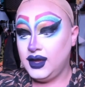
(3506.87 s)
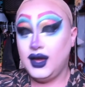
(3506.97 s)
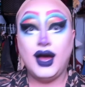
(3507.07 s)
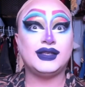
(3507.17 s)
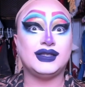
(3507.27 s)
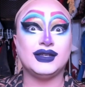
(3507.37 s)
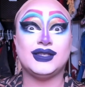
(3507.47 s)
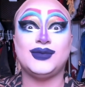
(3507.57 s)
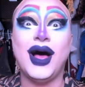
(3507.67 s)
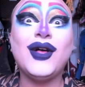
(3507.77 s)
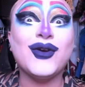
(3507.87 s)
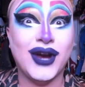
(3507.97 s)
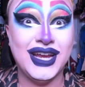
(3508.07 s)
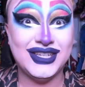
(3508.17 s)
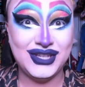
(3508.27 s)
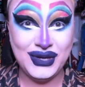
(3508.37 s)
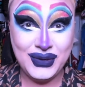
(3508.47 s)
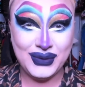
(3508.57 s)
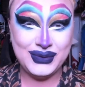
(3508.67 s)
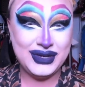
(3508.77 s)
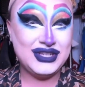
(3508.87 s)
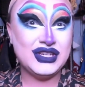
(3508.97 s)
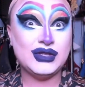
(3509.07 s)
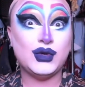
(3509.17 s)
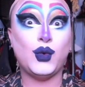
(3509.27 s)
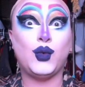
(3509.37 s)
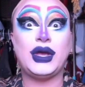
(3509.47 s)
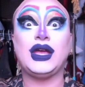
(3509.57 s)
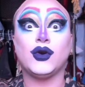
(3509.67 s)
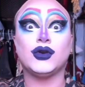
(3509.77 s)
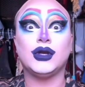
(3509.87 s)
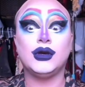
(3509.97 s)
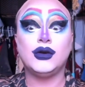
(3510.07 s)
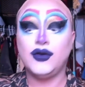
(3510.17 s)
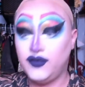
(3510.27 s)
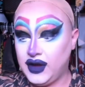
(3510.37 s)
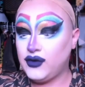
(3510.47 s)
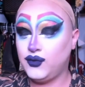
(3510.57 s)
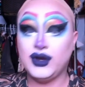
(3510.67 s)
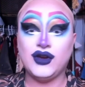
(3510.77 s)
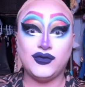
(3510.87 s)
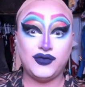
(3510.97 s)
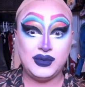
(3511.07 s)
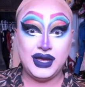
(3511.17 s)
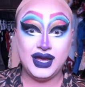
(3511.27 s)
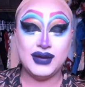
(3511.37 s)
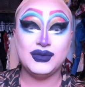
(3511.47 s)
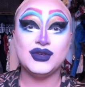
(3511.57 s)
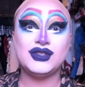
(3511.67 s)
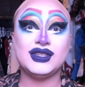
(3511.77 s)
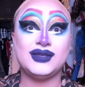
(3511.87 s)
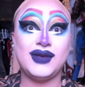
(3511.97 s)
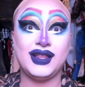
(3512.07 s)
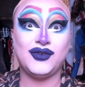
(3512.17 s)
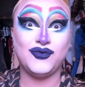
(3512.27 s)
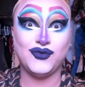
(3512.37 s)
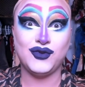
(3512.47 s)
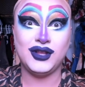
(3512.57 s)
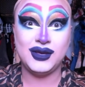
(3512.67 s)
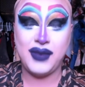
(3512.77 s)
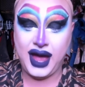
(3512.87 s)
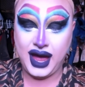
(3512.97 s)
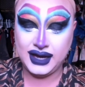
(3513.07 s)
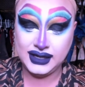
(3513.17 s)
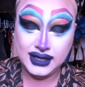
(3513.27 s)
I still smell great too, which is weird. Very weird for me. I'm used to smelling really bad.